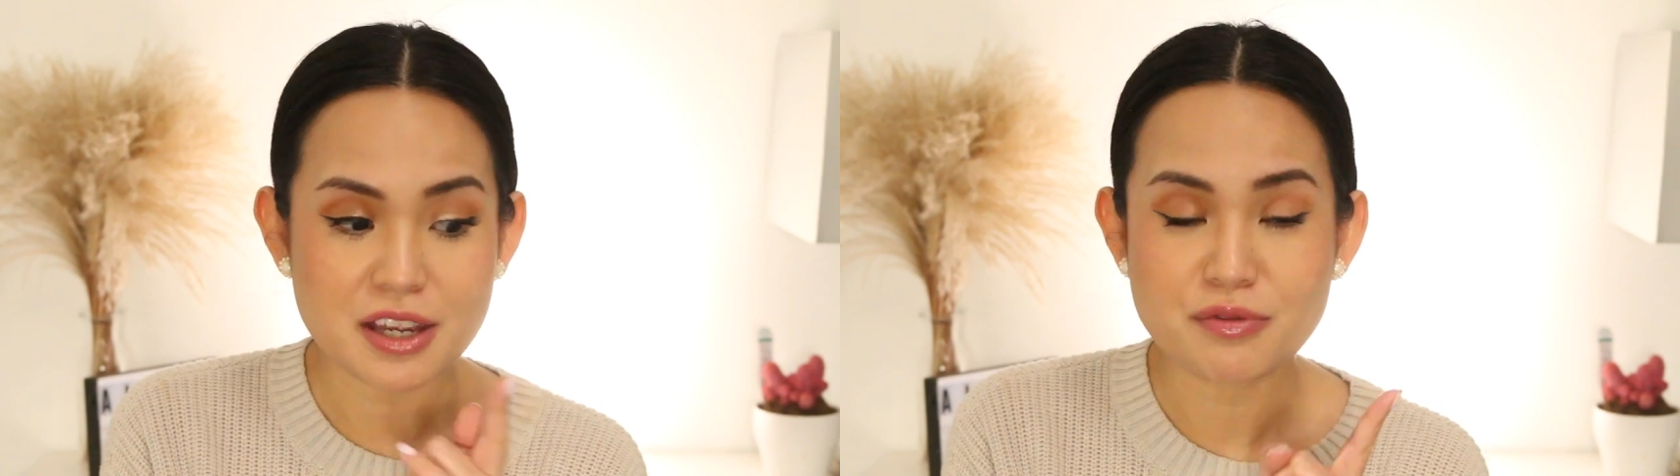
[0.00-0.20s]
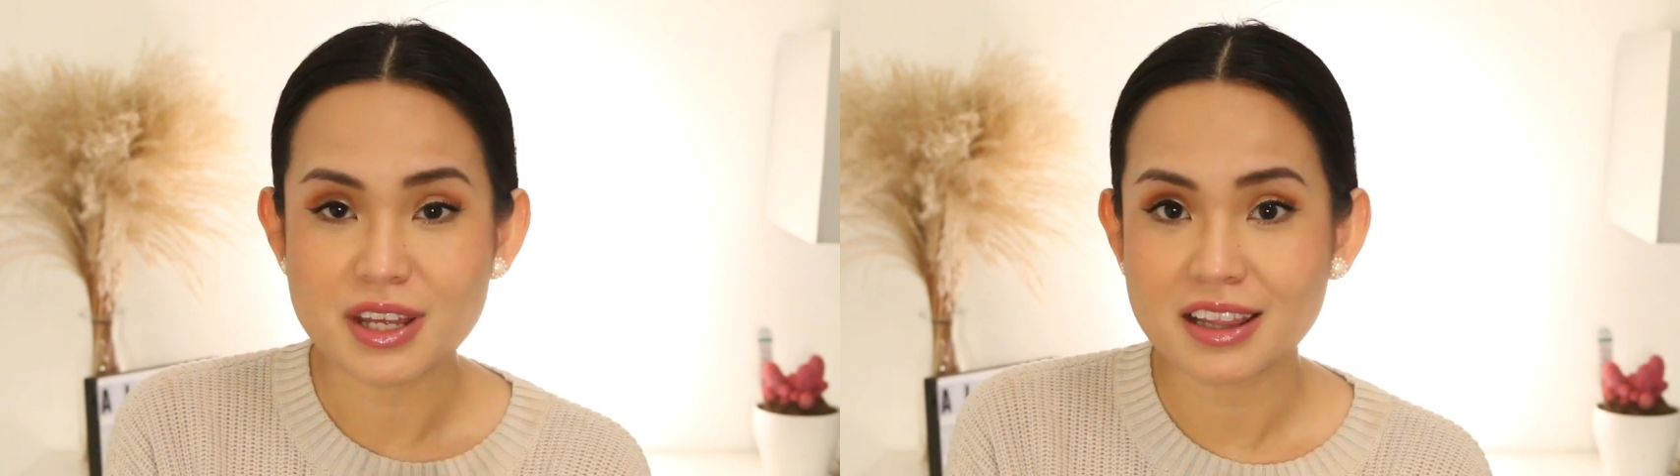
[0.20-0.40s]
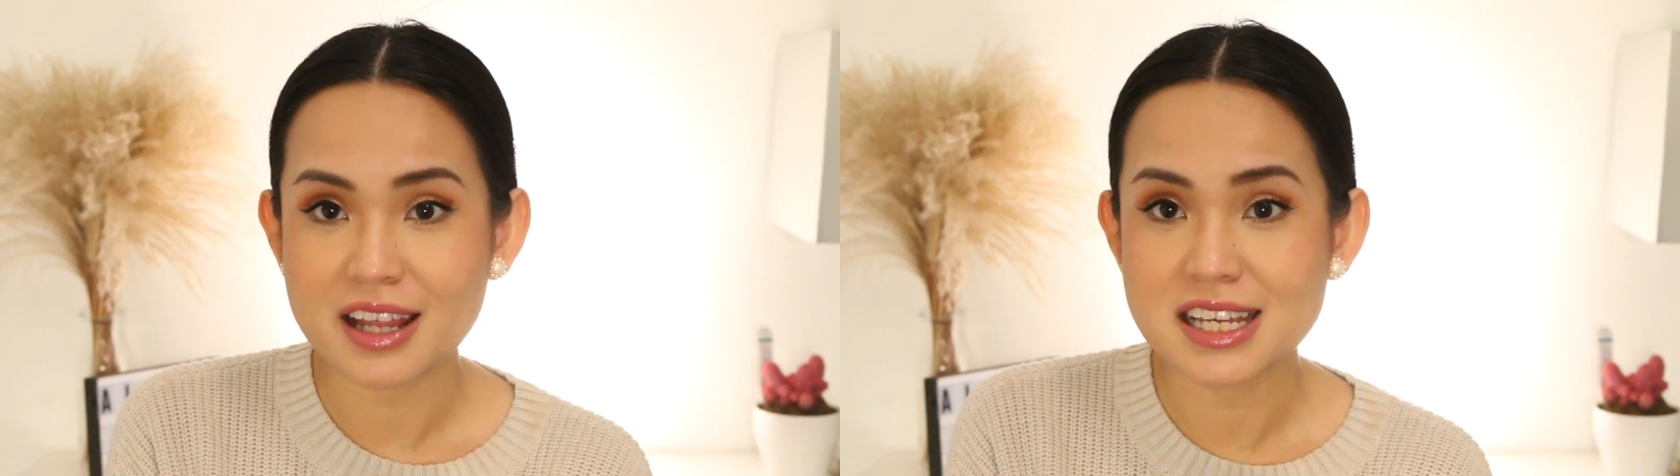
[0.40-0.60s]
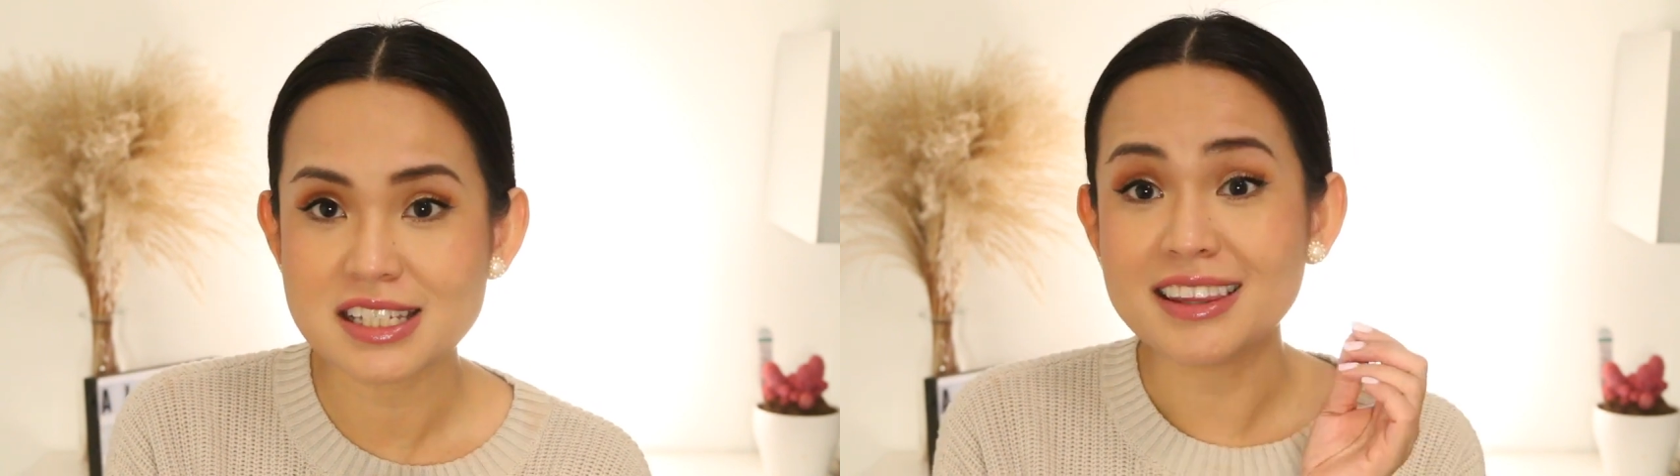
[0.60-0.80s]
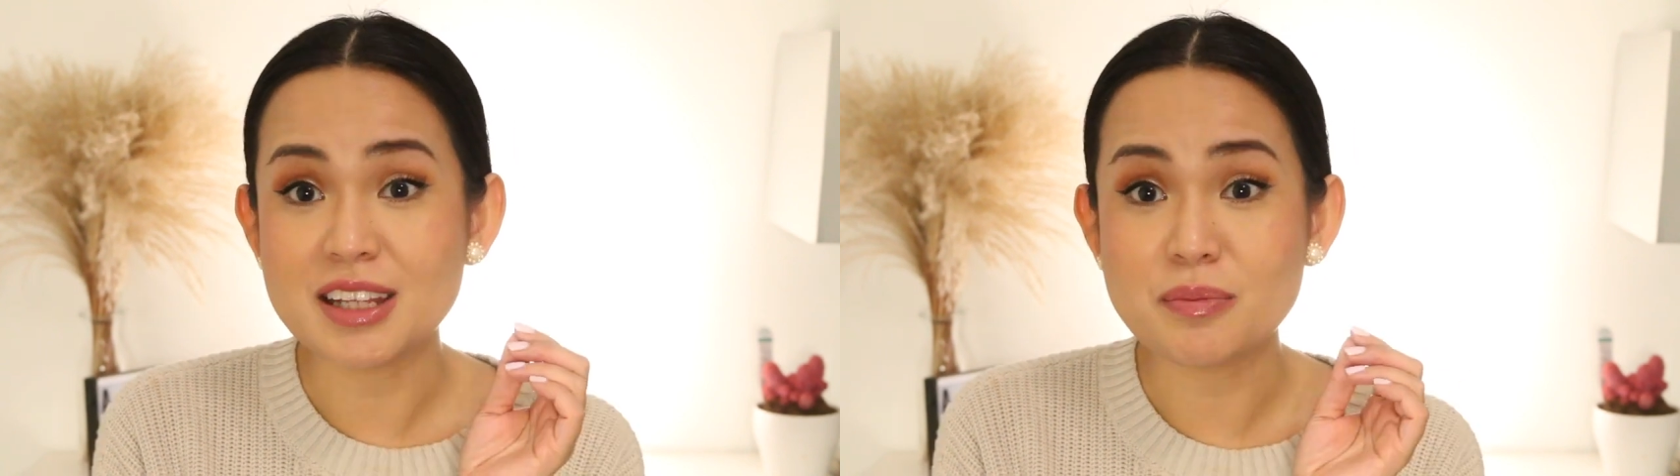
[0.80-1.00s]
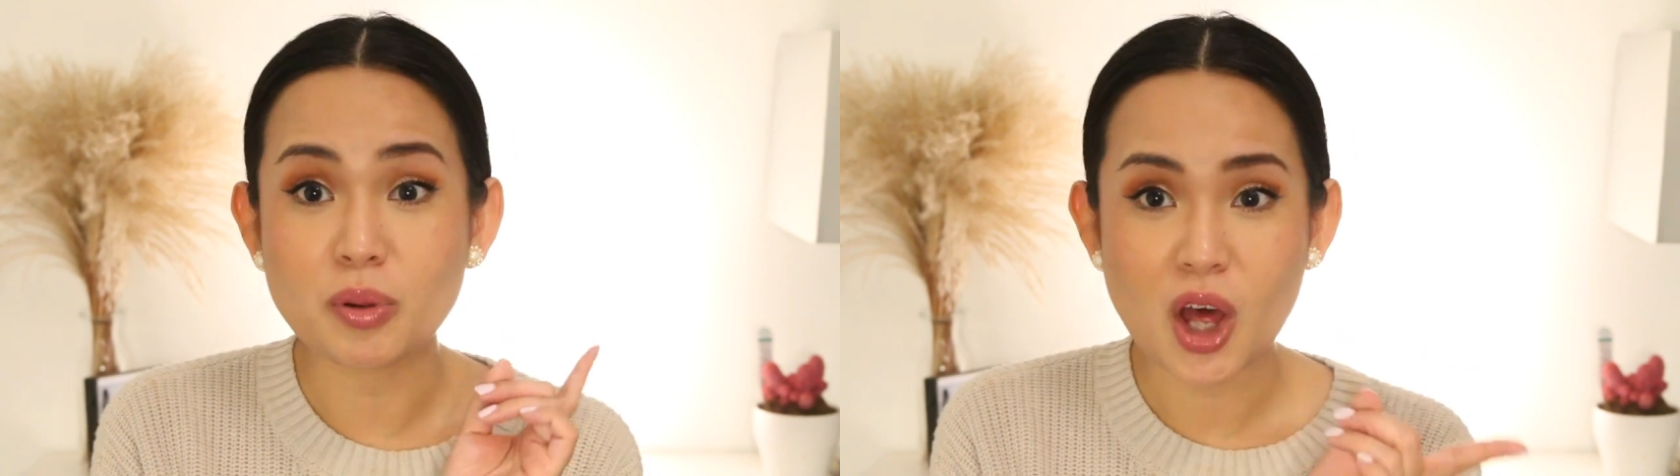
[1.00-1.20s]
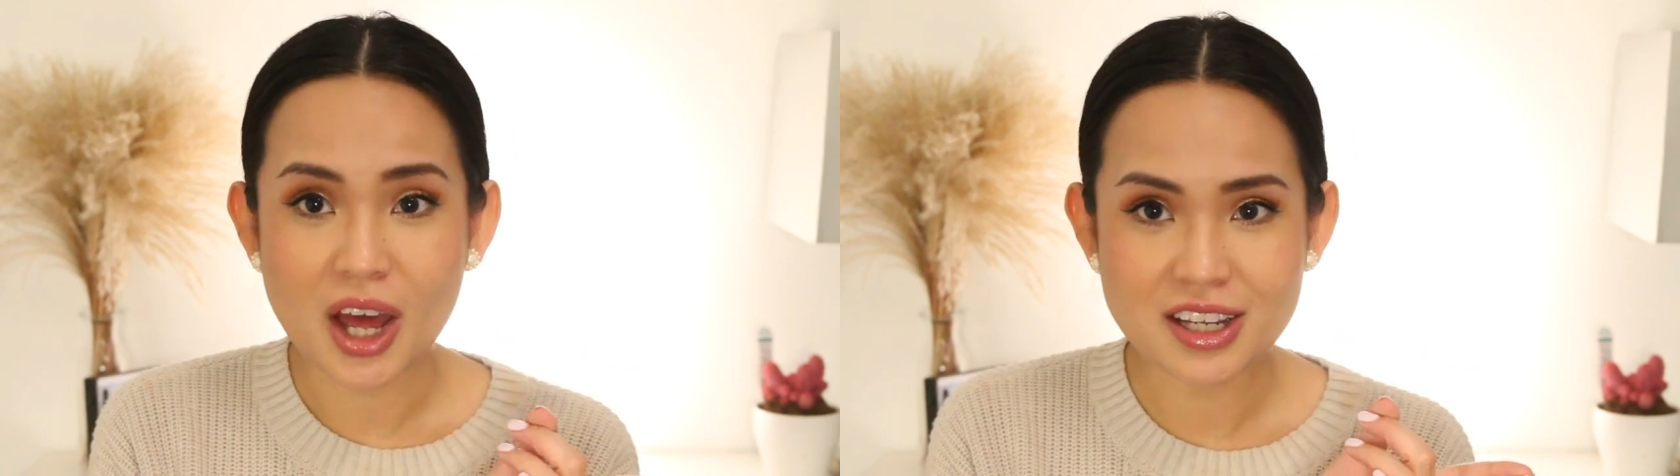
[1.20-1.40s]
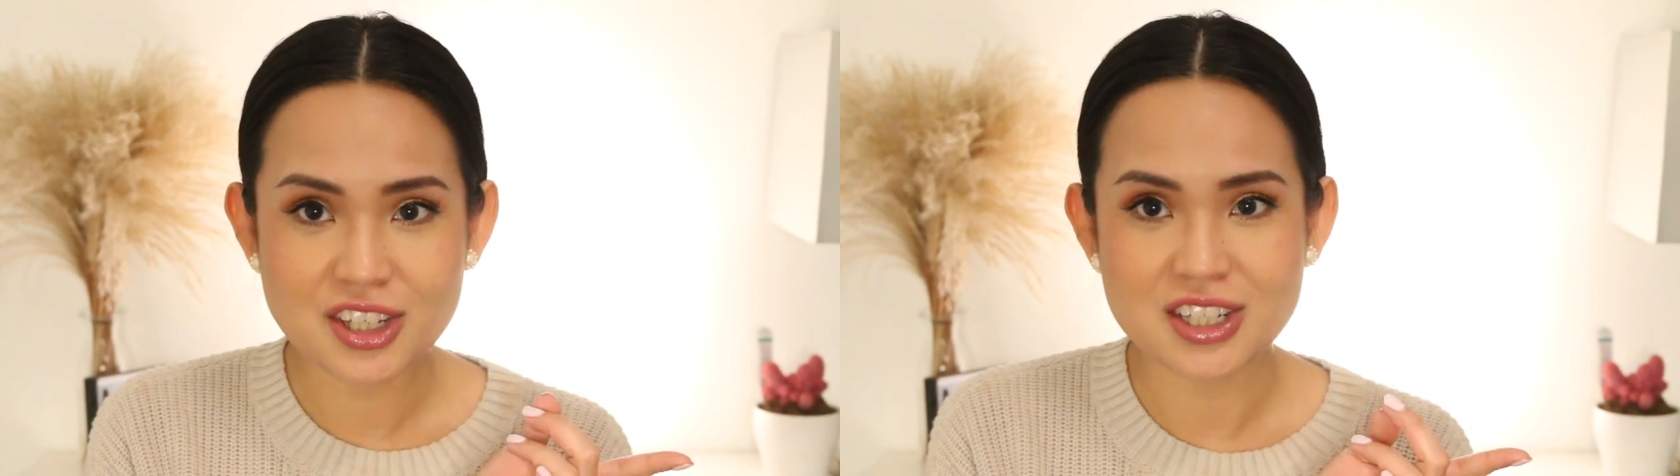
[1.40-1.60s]
I realized the
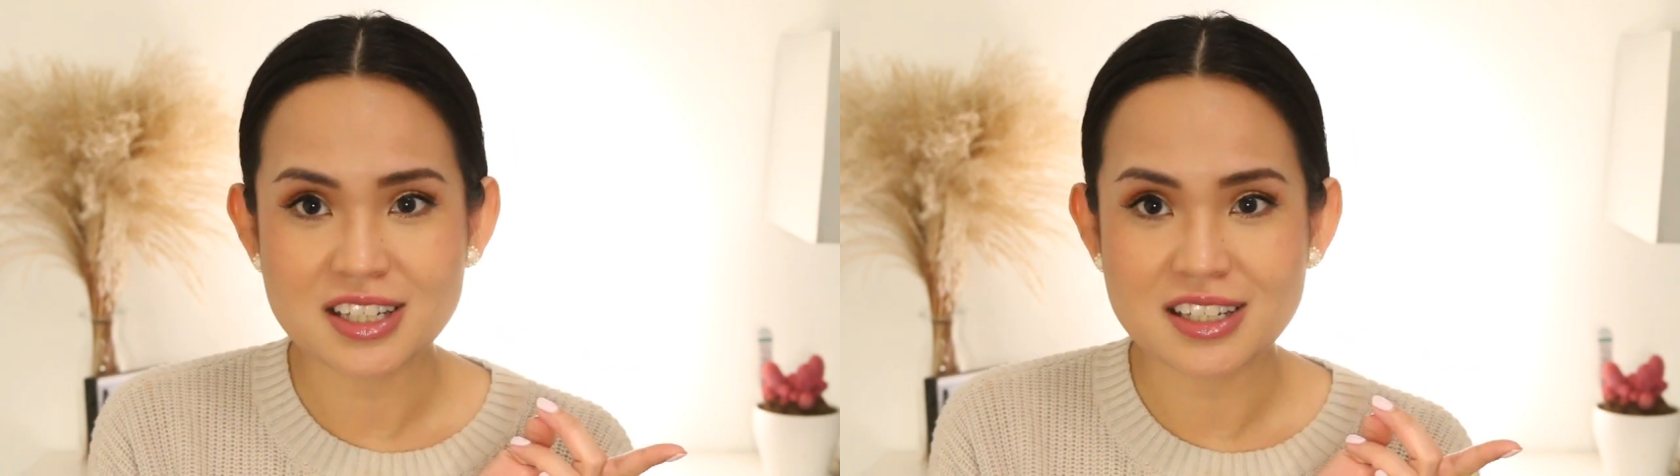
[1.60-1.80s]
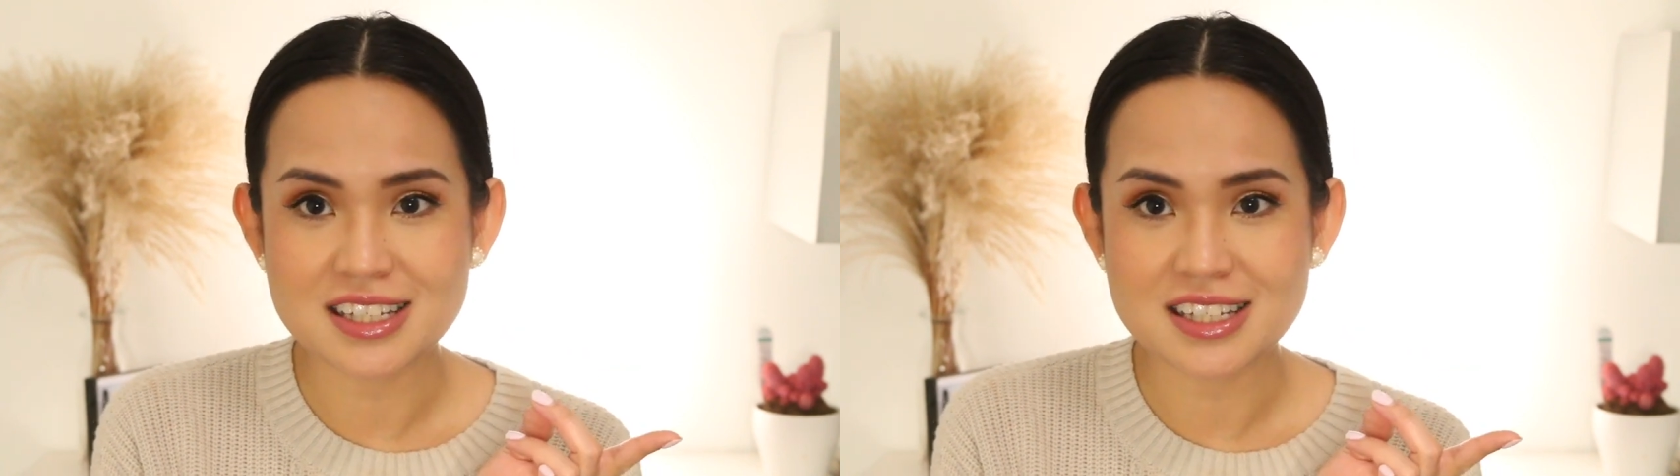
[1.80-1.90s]
blotting sheet